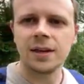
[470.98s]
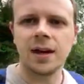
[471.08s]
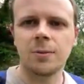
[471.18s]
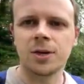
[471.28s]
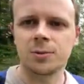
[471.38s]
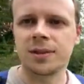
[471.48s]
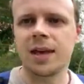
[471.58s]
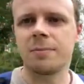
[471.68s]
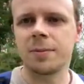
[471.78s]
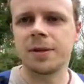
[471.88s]
which would
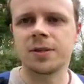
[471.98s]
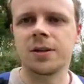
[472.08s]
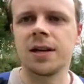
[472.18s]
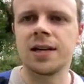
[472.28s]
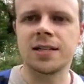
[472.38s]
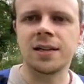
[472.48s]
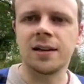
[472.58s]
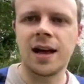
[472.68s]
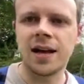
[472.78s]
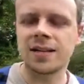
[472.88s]
then be built on later
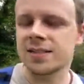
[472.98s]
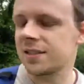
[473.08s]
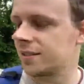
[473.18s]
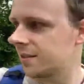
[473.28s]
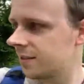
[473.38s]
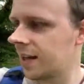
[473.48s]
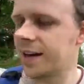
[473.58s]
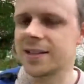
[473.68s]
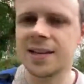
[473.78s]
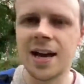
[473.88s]
as
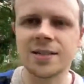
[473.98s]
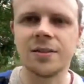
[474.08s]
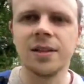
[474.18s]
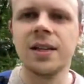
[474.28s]
Gannock's Castle.